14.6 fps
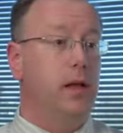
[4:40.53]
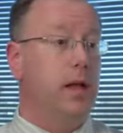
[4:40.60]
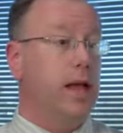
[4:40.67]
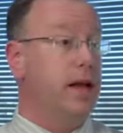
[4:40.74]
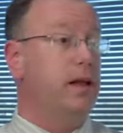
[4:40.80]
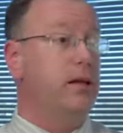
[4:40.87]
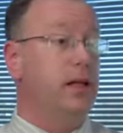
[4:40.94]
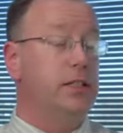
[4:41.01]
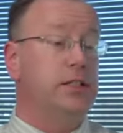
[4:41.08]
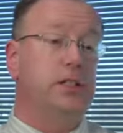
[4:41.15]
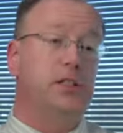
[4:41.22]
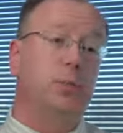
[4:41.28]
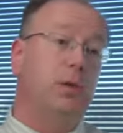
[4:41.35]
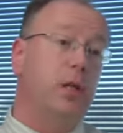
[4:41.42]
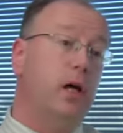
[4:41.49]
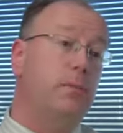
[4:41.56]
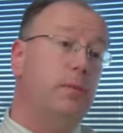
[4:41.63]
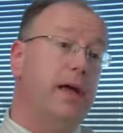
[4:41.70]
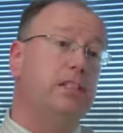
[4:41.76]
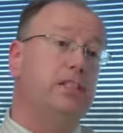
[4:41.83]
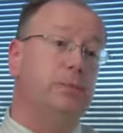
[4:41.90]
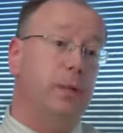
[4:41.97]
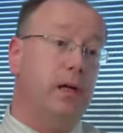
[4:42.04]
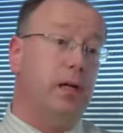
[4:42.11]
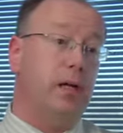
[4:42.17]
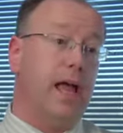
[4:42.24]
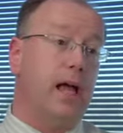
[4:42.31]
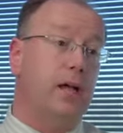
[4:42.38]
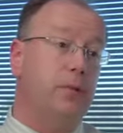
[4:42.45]
And it does this with unmatched speed
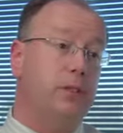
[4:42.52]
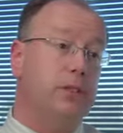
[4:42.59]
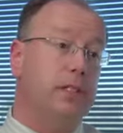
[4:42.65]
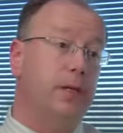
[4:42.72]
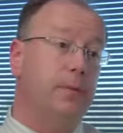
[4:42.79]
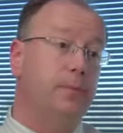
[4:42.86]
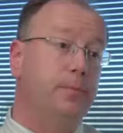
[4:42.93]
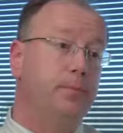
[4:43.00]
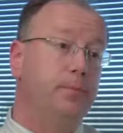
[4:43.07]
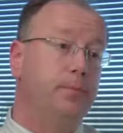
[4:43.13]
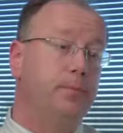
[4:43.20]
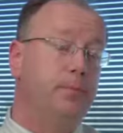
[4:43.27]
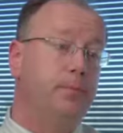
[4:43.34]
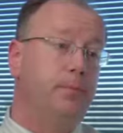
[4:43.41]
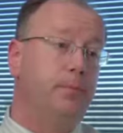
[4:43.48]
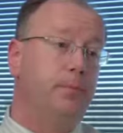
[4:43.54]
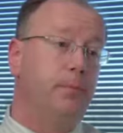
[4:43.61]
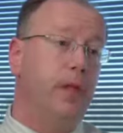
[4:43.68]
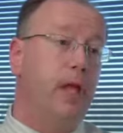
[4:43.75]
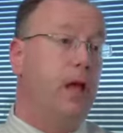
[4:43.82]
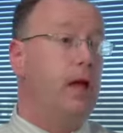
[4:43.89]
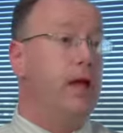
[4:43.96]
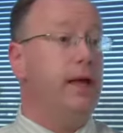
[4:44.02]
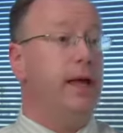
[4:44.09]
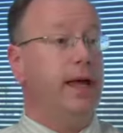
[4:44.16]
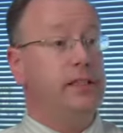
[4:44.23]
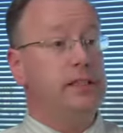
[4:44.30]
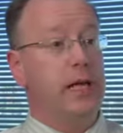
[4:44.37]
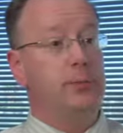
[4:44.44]
and accuracy.
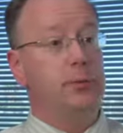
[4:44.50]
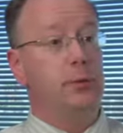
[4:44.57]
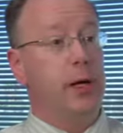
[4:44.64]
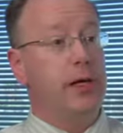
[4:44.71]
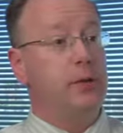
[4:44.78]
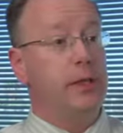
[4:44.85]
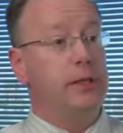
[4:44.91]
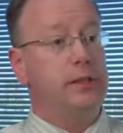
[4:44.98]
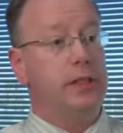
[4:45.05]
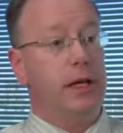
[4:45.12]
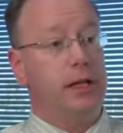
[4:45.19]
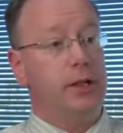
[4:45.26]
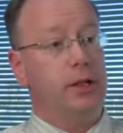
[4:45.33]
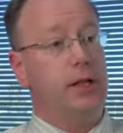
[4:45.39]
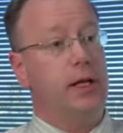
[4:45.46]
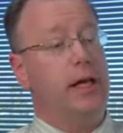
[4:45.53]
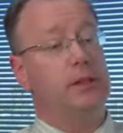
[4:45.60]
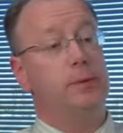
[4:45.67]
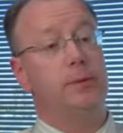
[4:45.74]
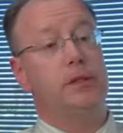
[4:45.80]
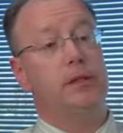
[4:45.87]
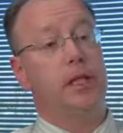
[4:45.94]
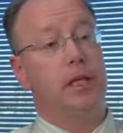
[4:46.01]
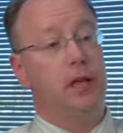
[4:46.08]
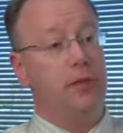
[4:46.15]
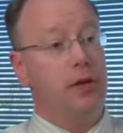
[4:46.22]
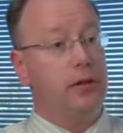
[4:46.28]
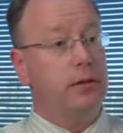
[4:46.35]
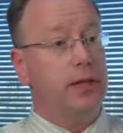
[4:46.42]
ASAP's ray tracing engine has been
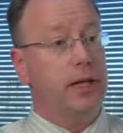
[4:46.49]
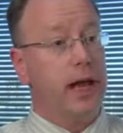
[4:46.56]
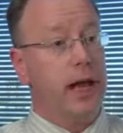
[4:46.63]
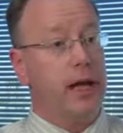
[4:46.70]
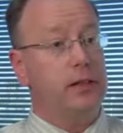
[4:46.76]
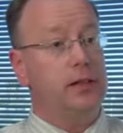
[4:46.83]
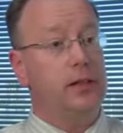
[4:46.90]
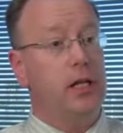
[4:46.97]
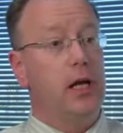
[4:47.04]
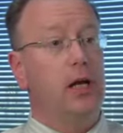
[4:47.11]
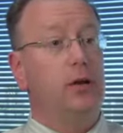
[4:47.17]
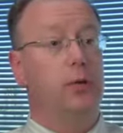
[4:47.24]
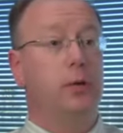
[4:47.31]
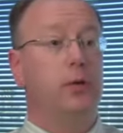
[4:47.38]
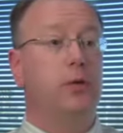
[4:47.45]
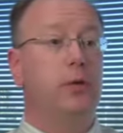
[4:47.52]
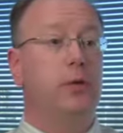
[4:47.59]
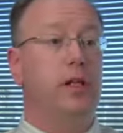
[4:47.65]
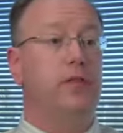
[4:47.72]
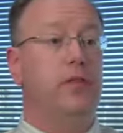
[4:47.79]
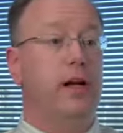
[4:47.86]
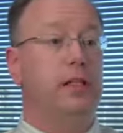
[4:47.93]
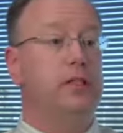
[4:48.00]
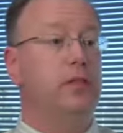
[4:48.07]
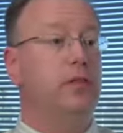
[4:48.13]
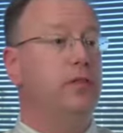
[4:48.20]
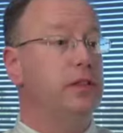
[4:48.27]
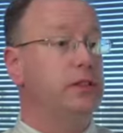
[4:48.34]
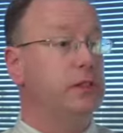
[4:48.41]
significantly enhanced to include the effects of
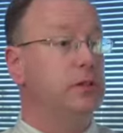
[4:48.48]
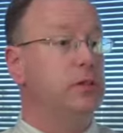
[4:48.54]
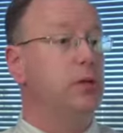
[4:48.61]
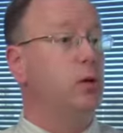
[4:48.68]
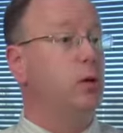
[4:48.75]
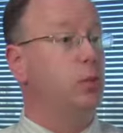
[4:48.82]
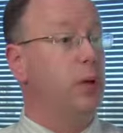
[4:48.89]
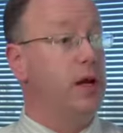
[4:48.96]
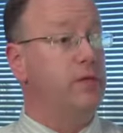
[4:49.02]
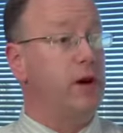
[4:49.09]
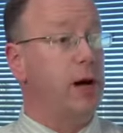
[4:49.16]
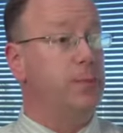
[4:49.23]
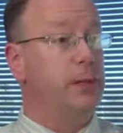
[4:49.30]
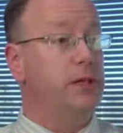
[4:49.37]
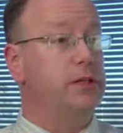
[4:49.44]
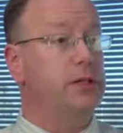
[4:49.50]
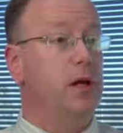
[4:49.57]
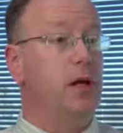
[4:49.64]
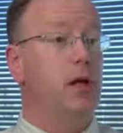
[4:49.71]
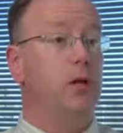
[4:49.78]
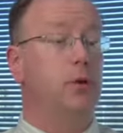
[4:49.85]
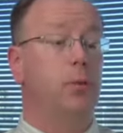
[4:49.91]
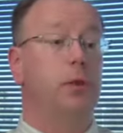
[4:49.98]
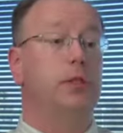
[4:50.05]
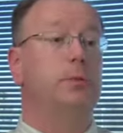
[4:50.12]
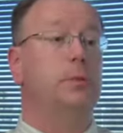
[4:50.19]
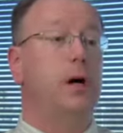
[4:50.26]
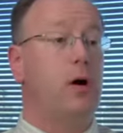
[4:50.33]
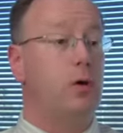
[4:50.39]
physical or wave optics through
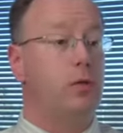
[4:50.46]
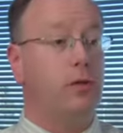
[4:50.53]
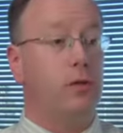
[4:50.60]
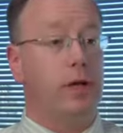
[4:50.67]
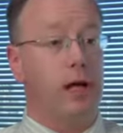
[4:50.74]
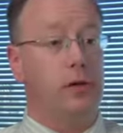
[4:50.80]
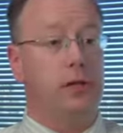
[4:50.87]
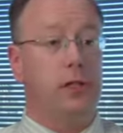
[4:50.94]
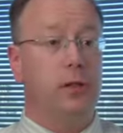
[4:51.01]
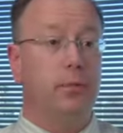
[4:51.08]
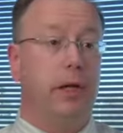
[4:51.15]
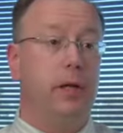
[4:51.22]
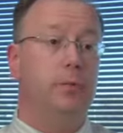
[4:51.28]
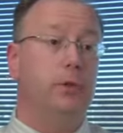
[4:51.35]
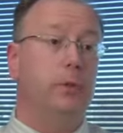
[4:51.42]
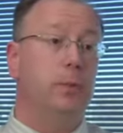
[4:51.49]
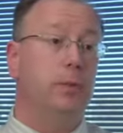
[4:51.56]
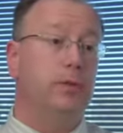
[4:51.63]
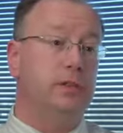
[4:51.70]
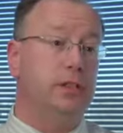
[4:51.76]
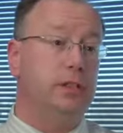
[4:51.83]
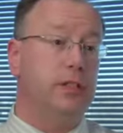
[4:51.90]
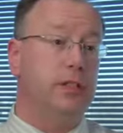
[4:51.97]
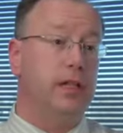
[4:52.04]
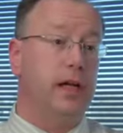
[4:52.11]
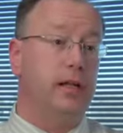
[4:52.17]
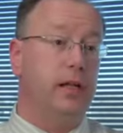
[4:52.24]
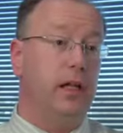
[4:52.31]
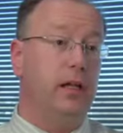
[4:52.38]
its powerful Gaussian beam superposition
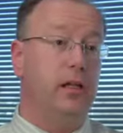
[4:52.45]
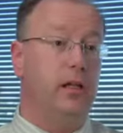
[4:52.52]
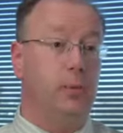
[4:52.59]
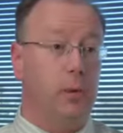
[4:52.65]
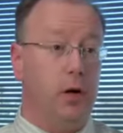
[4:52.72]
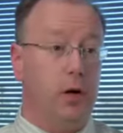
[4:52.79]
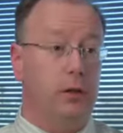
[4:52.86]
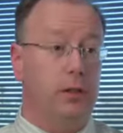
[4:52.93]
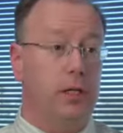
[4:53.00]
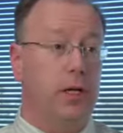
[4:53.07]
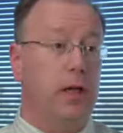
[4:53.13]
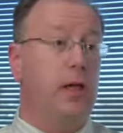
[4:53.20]
technique in the bulk